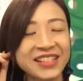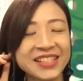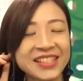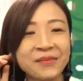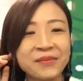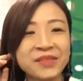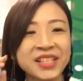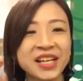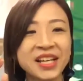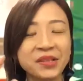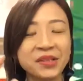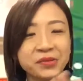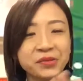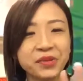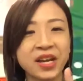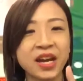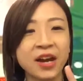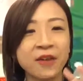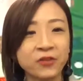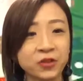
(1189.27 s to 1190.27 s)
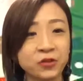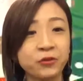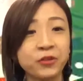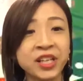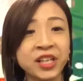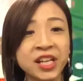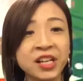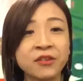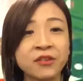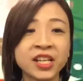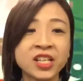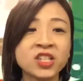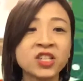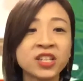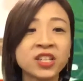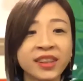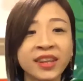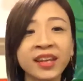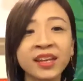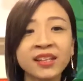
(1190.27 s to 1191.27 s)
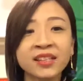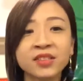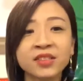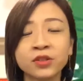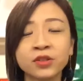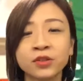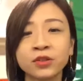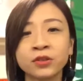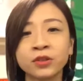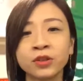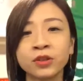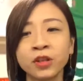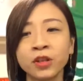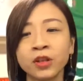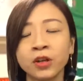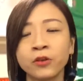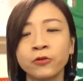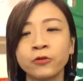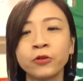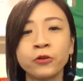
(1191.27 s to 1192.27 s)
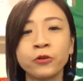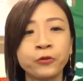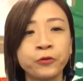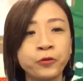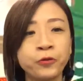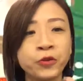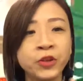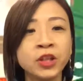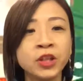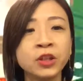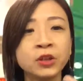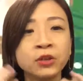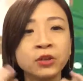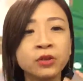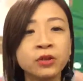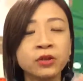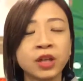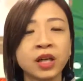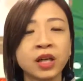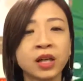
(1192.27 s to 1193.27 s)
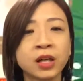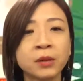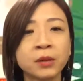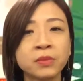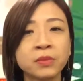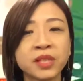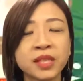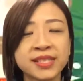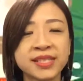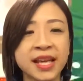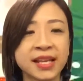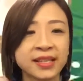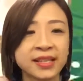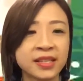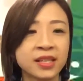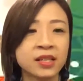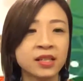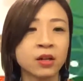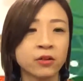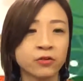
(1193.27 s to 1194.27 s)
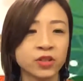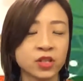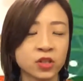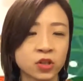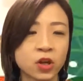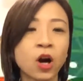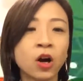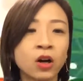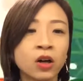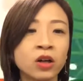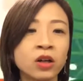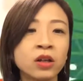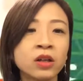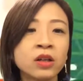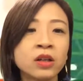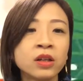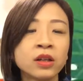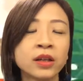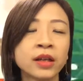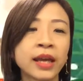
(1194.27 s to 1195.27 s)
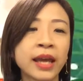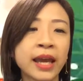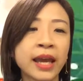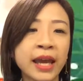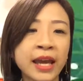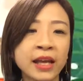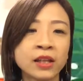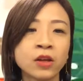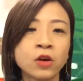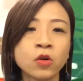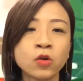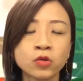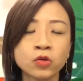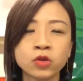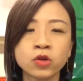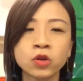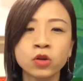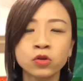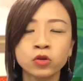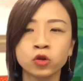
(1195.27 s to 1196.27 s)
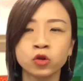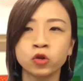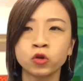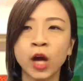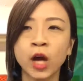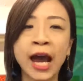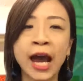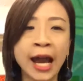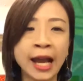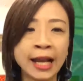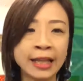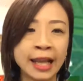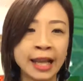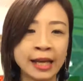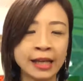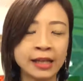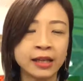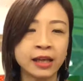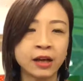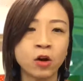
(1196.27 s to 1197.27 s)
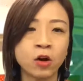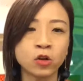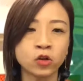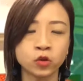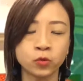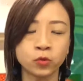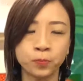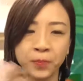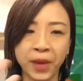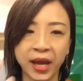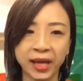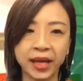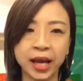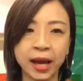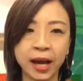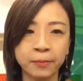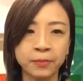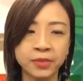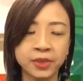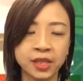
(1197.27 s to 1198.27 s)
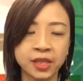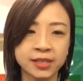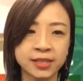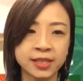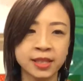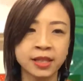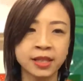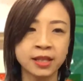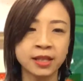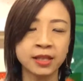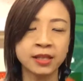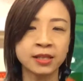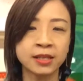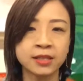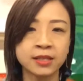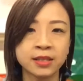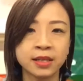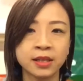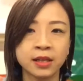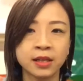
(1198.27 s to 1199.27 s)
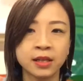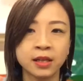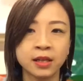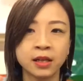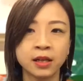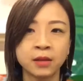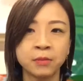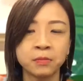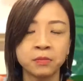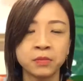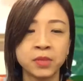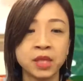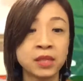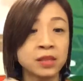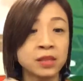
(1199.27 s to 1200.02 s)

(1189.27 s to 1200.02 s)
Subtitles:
sometimes we have to rearrange things to fulfill the setting of the song. And also to highlight or to back up the singers in